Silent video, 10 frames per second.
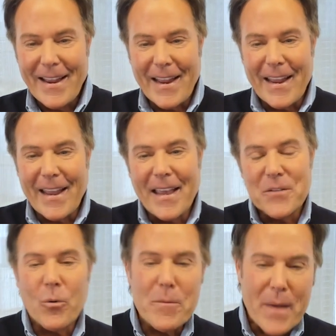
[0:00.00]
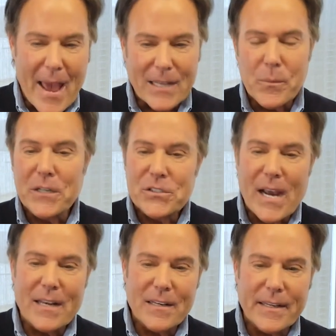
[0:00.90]
and went back and we
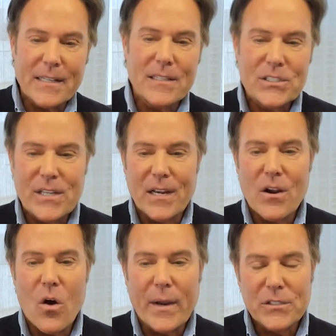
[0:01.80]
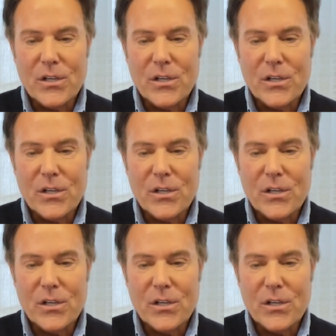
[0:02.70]
decided to get this thing going.